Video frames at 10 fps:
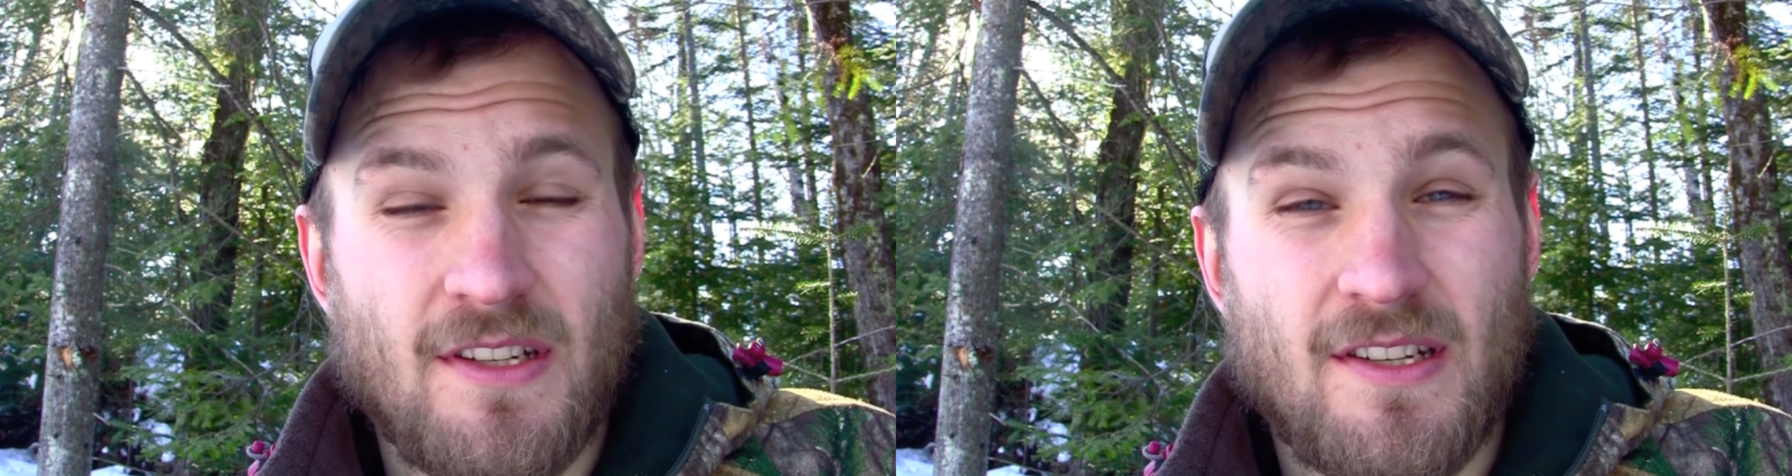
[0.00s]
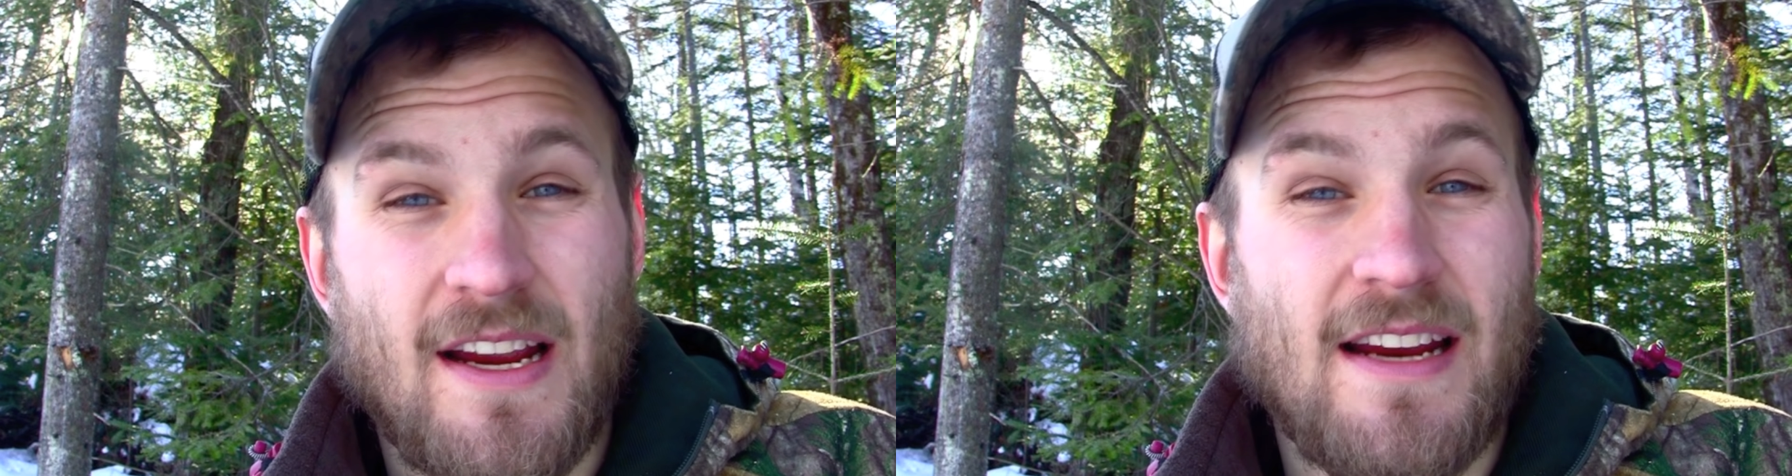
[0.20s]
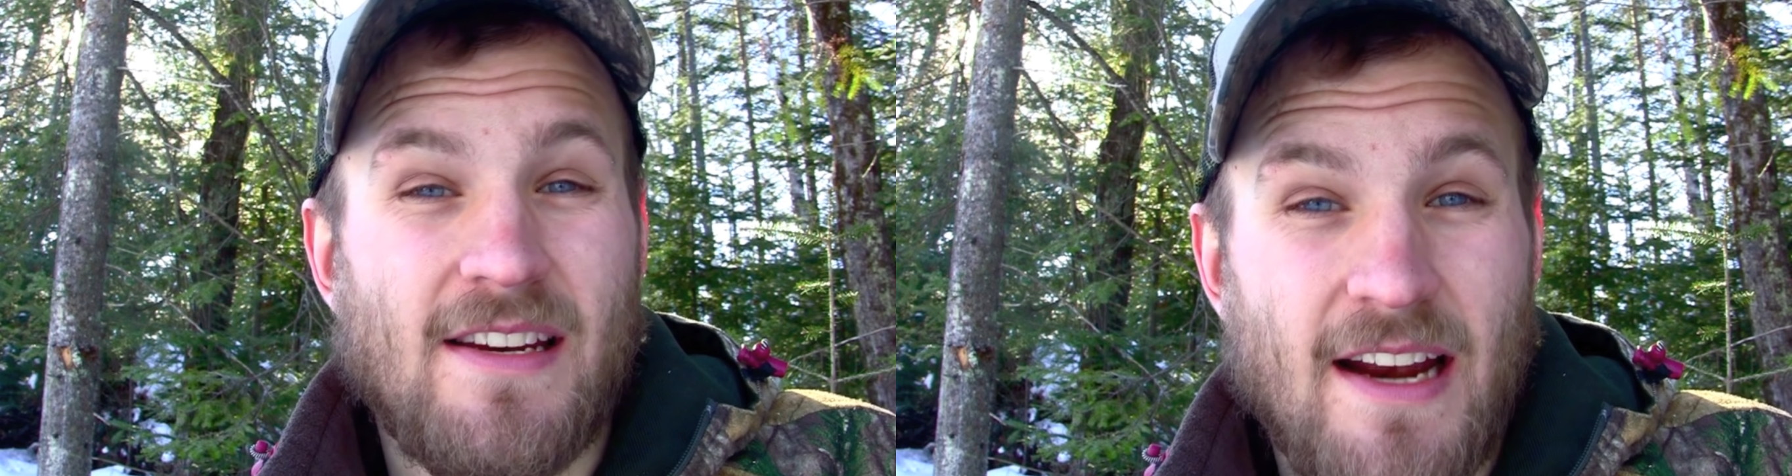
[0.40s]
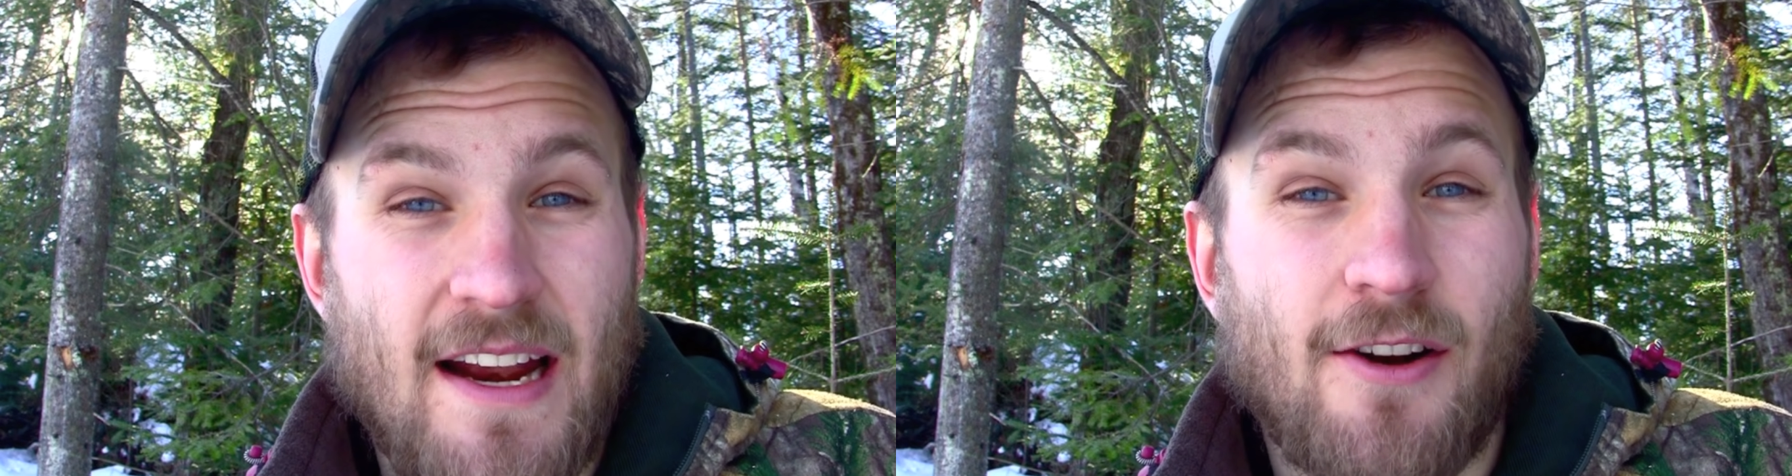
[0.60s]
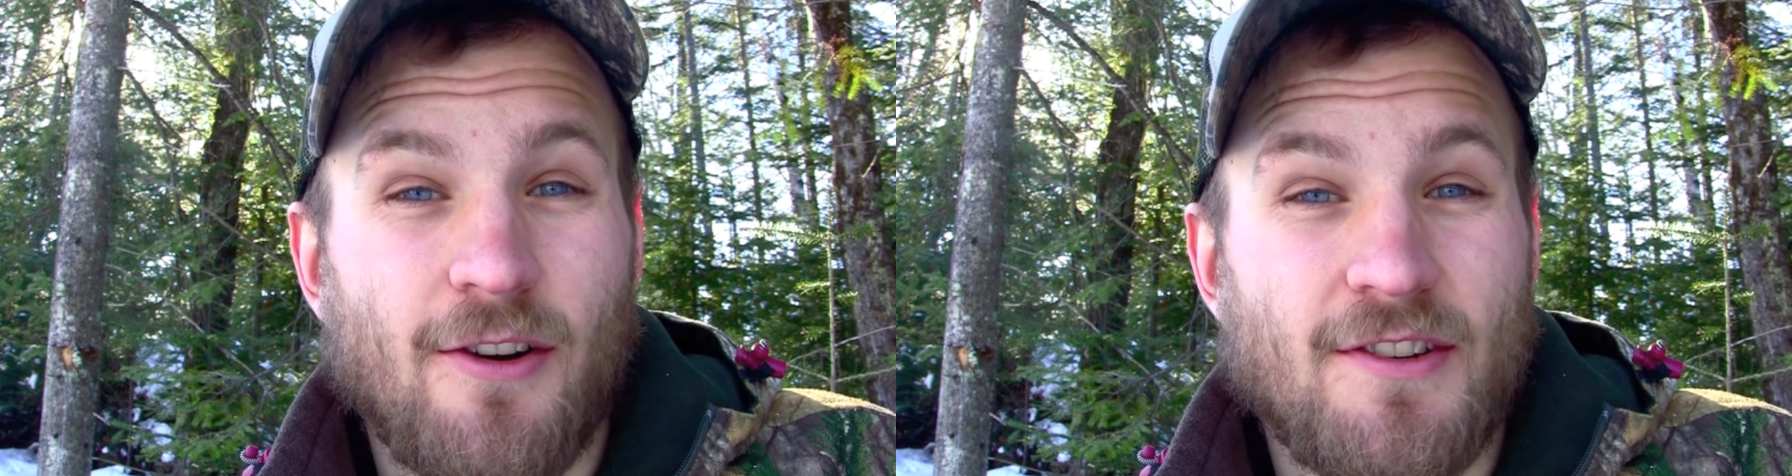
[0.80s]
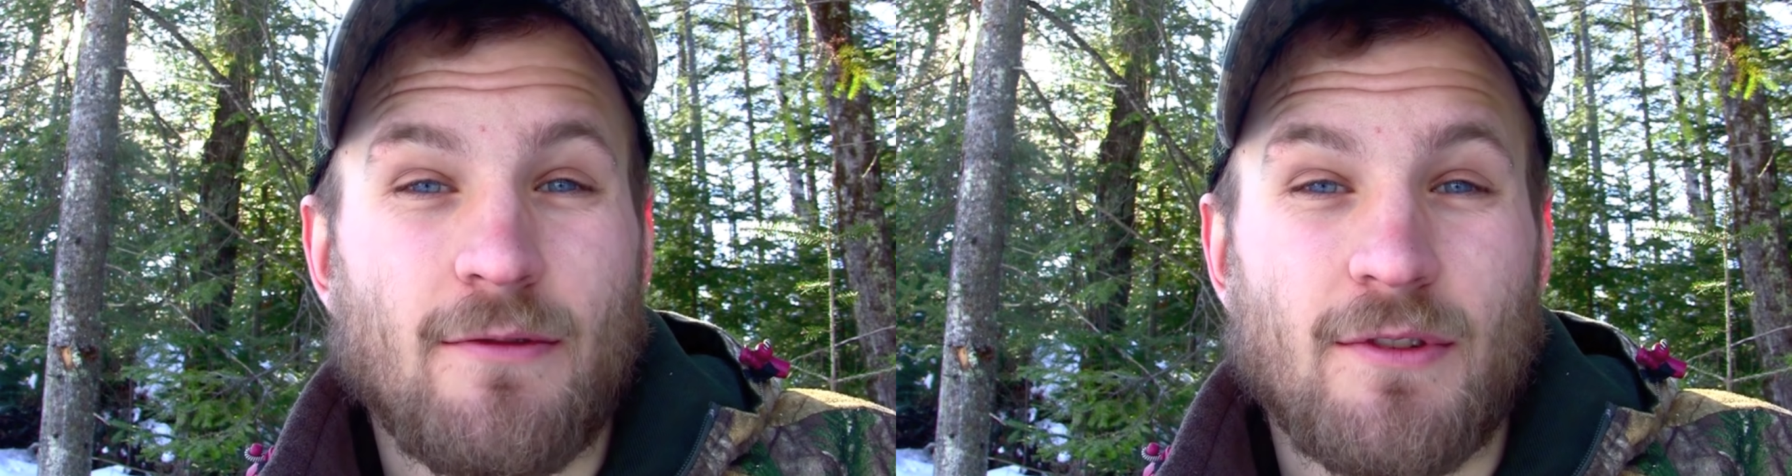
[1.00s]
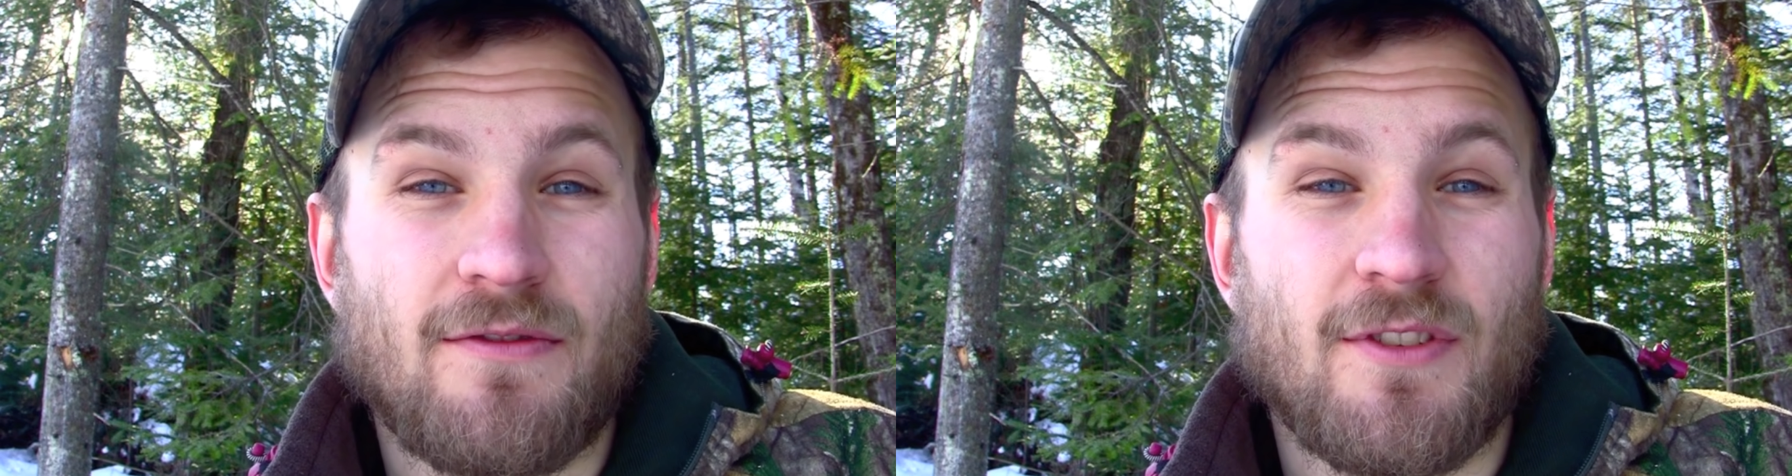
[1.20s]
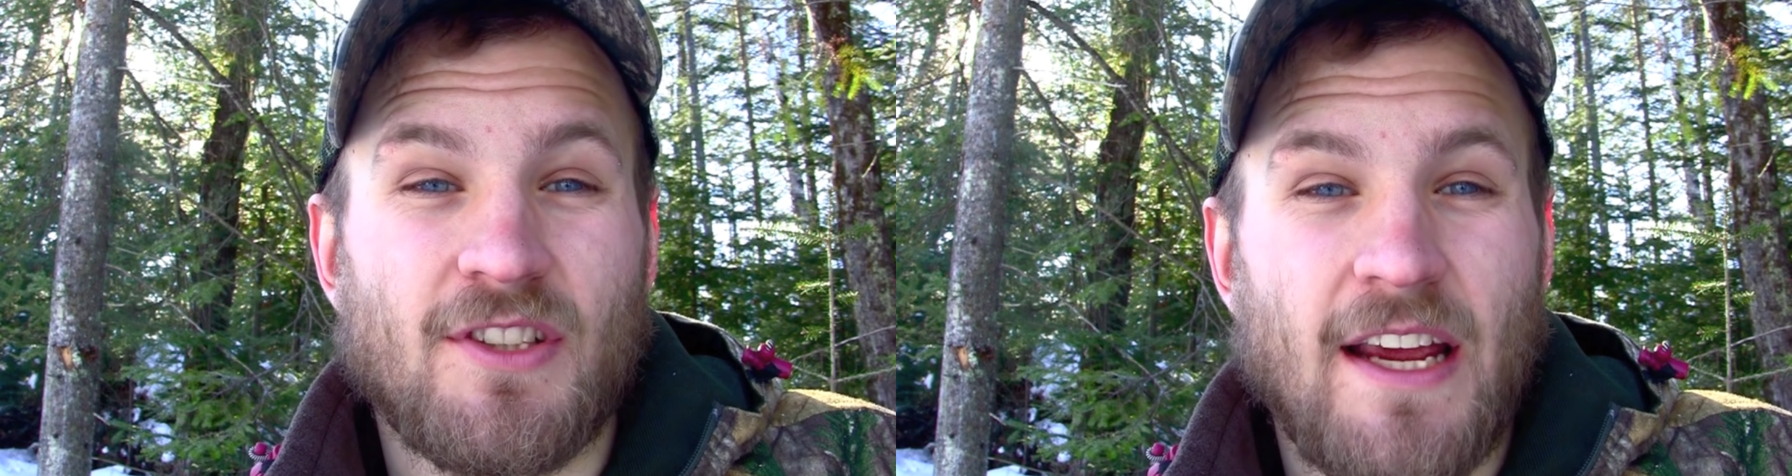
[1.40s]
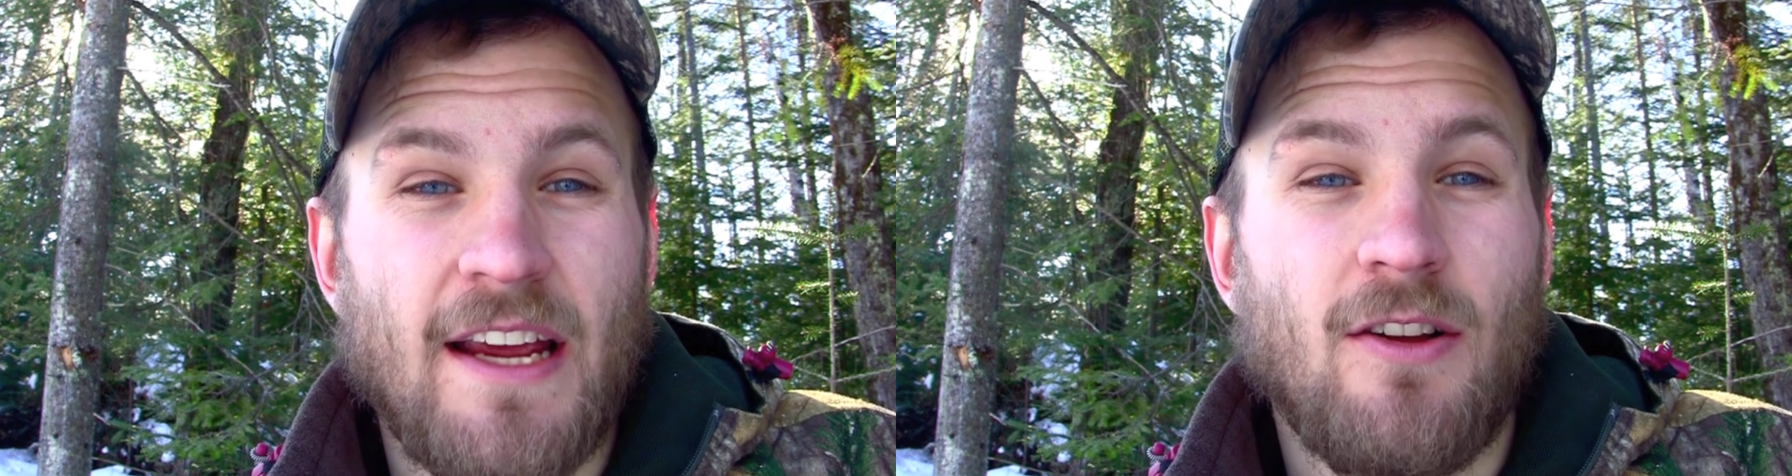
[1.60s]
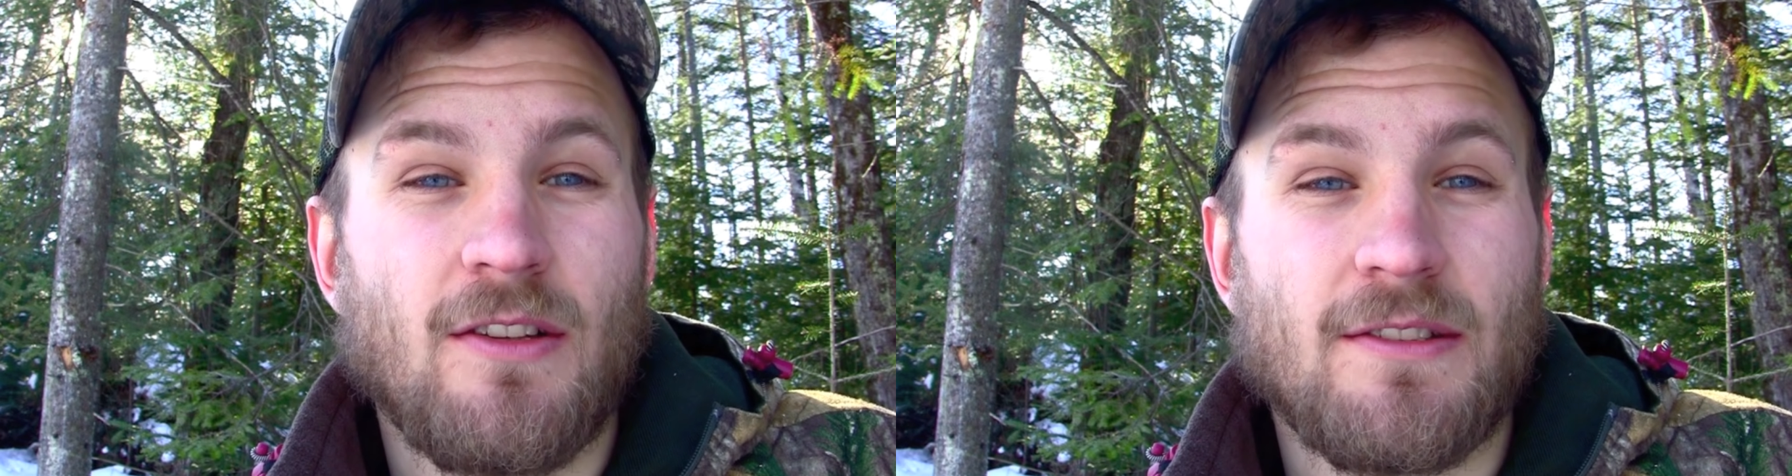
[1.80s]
this 18 acres that was for sale,